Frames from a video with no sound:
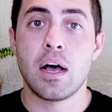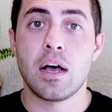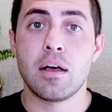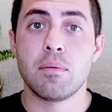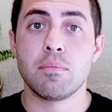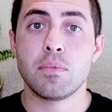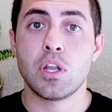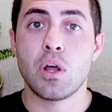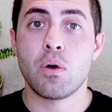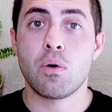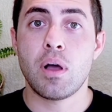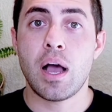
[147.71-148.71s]

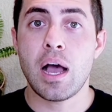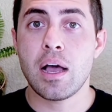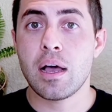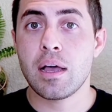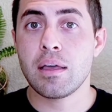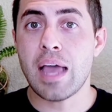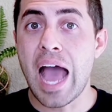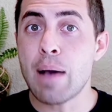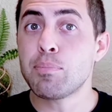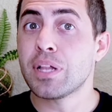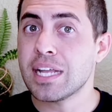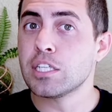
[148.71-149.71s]

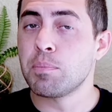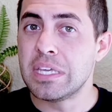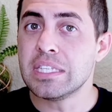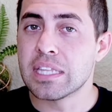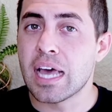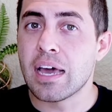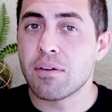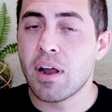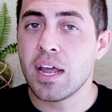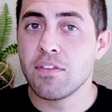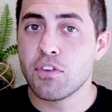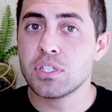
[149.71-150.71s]
Apple gets a piece of that,
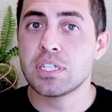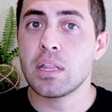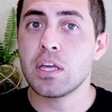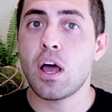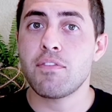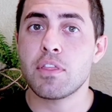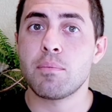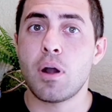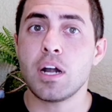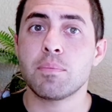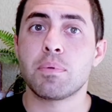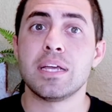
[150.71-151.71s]
right? If you're selling off of the
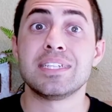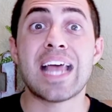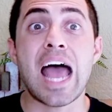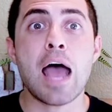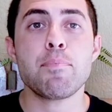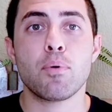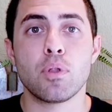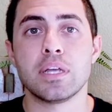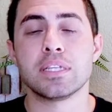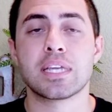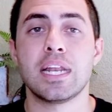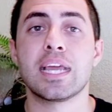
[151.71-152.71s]
marketplace, Apple
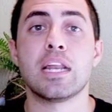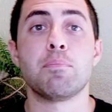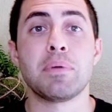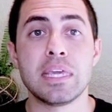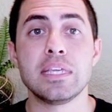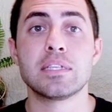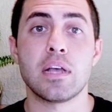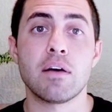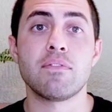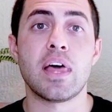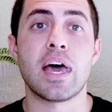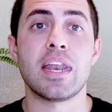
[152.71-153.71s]
is going to get a piece
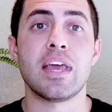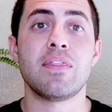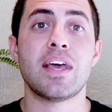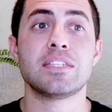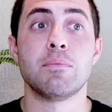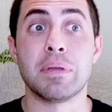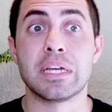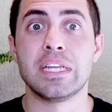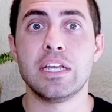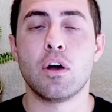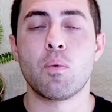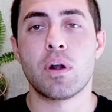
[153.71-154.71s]
of that, and that's a big
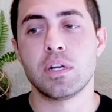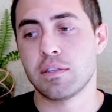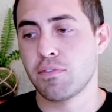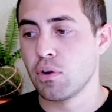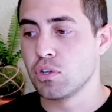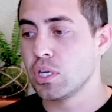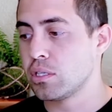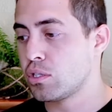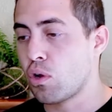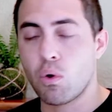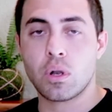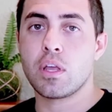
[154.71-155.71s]
deal. Whereas if you're
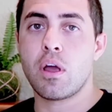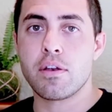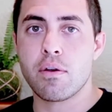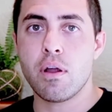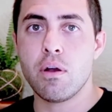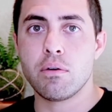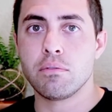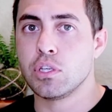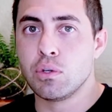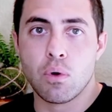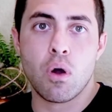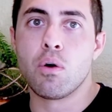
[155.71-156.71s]
just totally on your
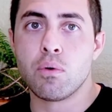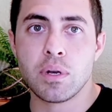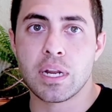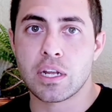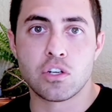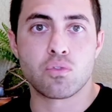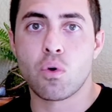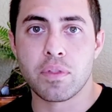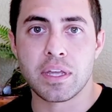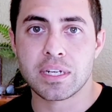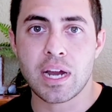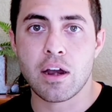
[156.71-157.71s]
own, you own and control
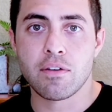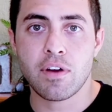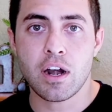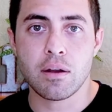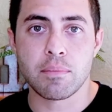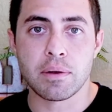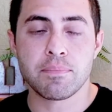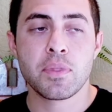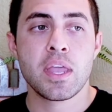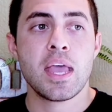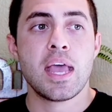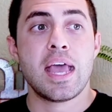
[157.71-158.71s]
the entire
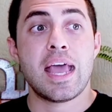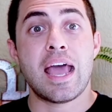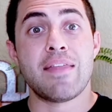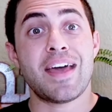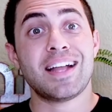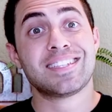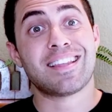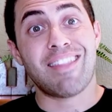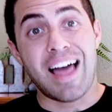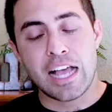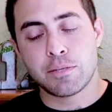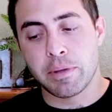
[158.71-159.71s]
environment. And that's the
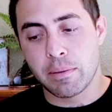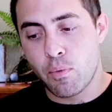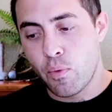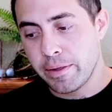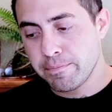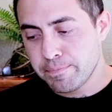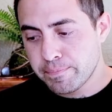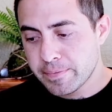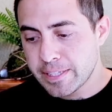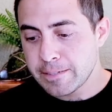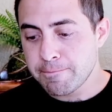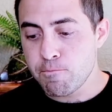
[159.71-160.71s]
last big point.
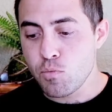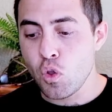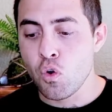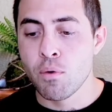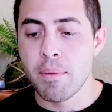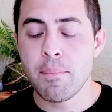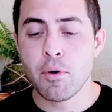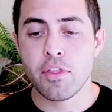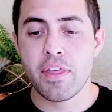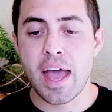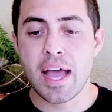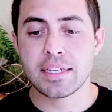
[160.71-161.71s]

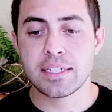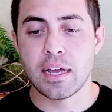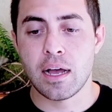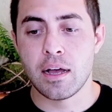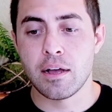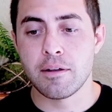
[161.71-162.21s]
Remember that